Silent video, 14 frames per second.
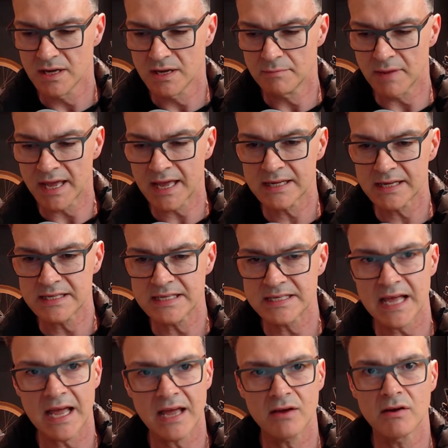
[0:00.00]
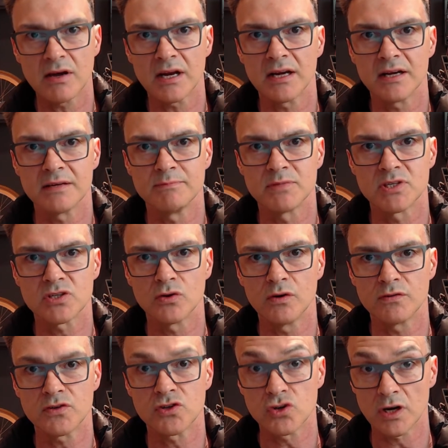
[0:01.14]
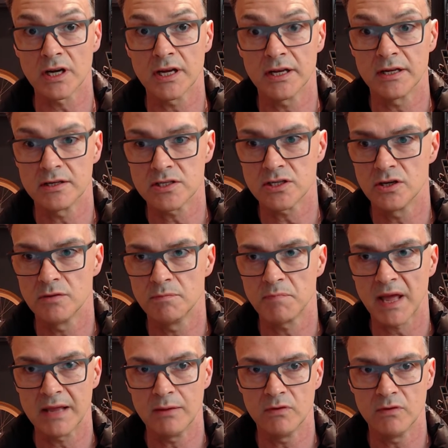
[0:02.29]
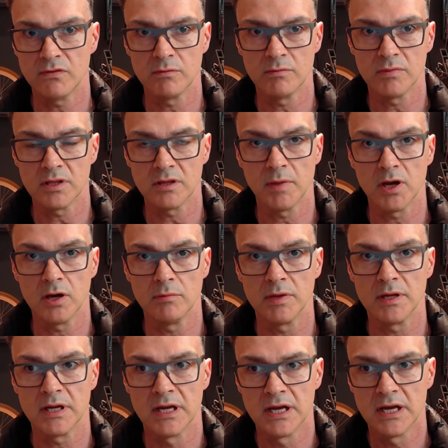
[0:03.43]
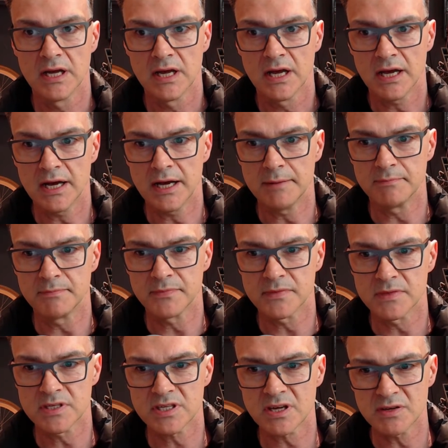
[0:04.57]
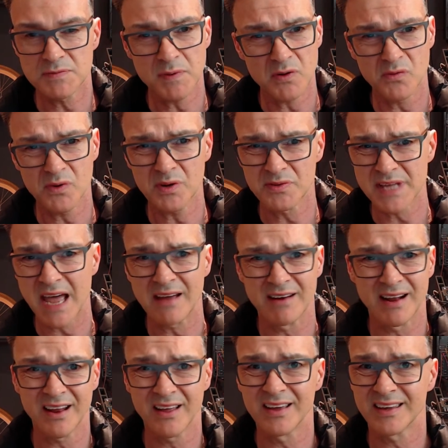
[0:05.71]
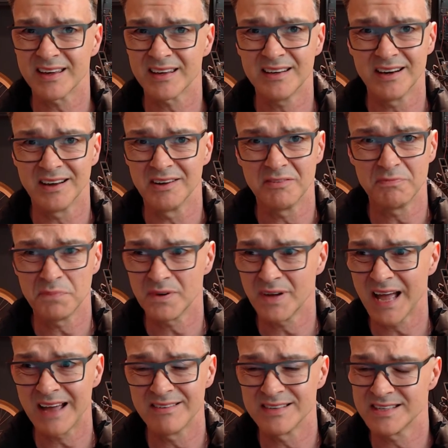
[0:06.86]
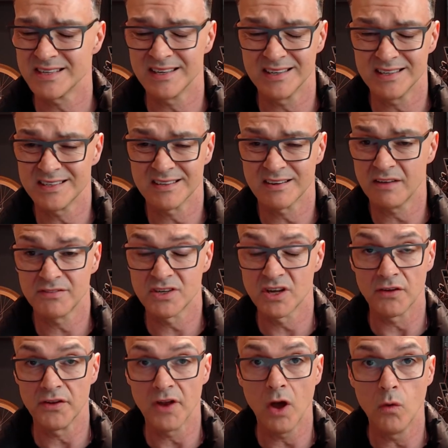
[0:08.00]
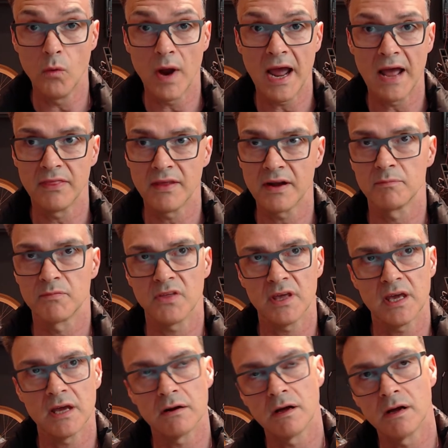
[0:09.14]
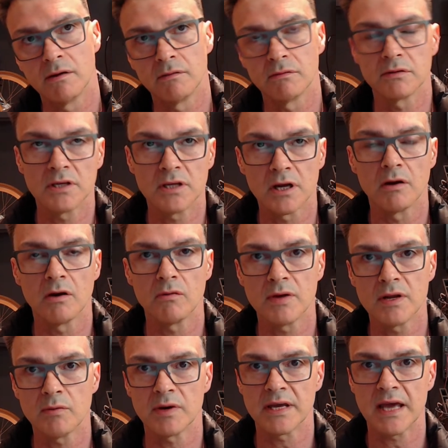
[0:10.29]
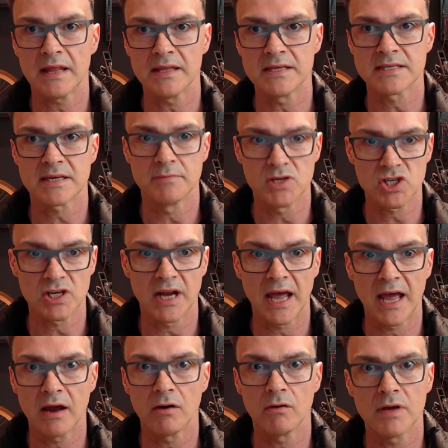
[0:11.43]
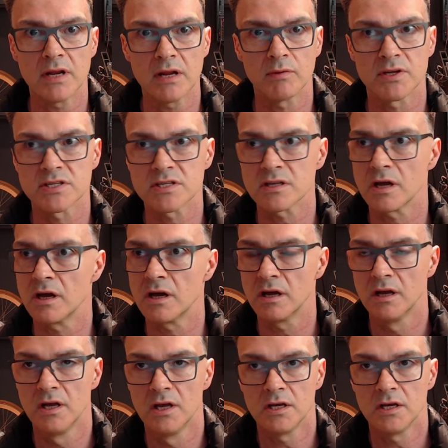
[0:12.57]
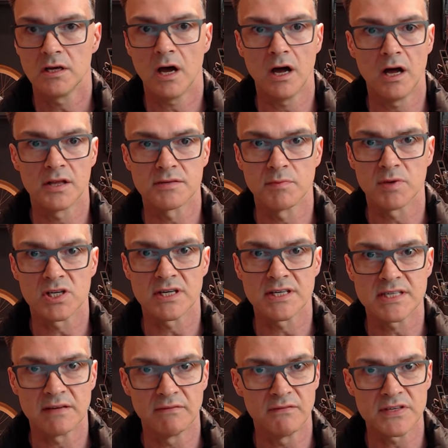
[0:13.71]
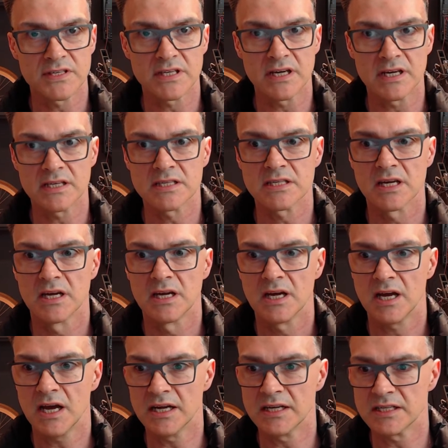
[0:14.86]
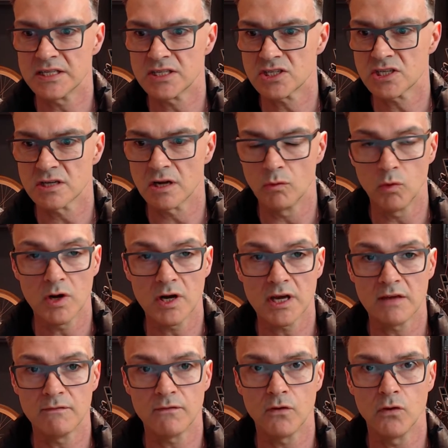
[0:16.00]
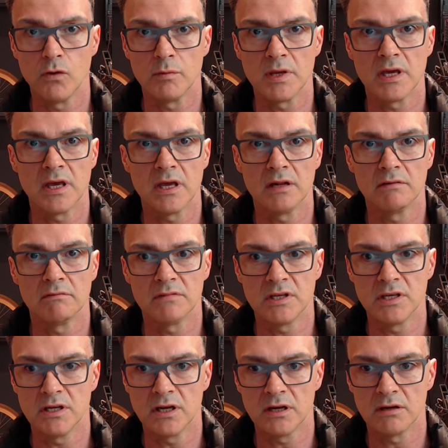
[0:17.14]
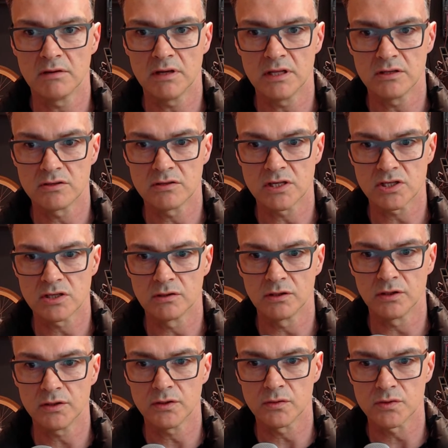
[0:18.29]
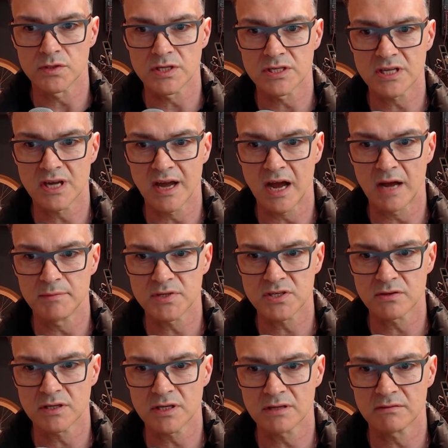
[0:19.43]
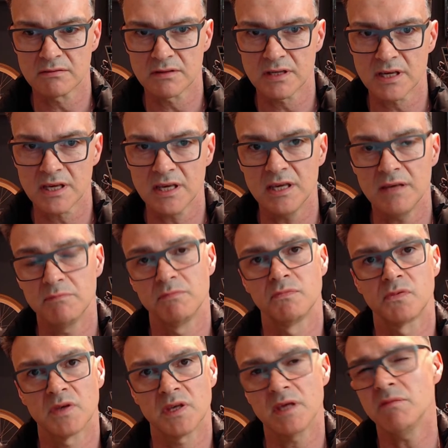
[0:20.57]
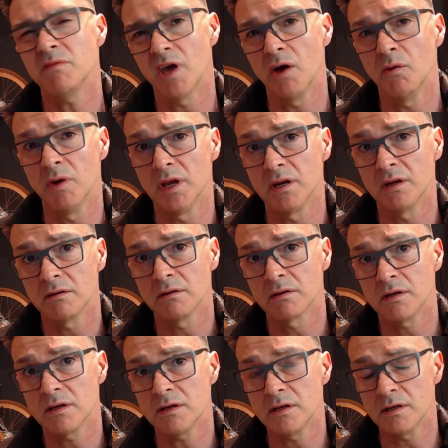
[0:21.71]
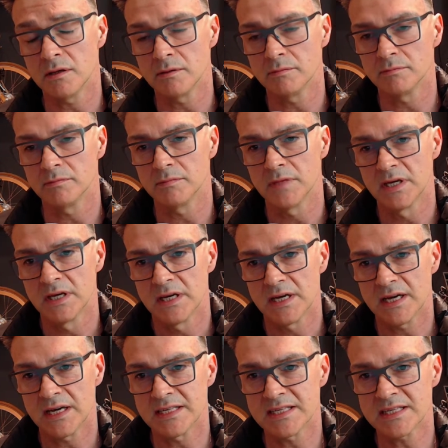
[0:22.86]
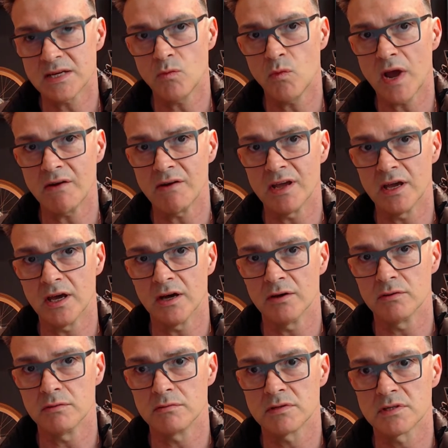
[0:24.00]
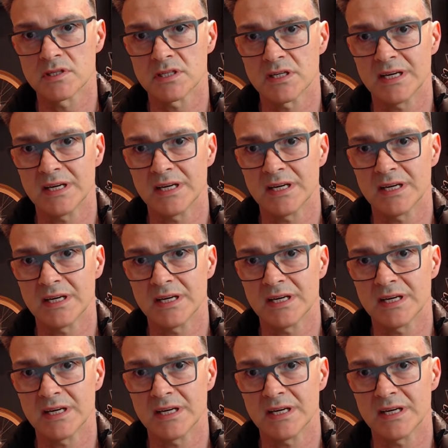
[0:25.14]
my hand is out and I'm sort of struggling to paint with them at the moment. So it's been a real downer. Like, I've put hours in, it's just I've got nowhere. And then I'm thinking, I really want to get this commission out. I really want to start art and modular synthesis, and it's just not working for me in traditional oils. So I'm sort of going to keep going and see where it goes.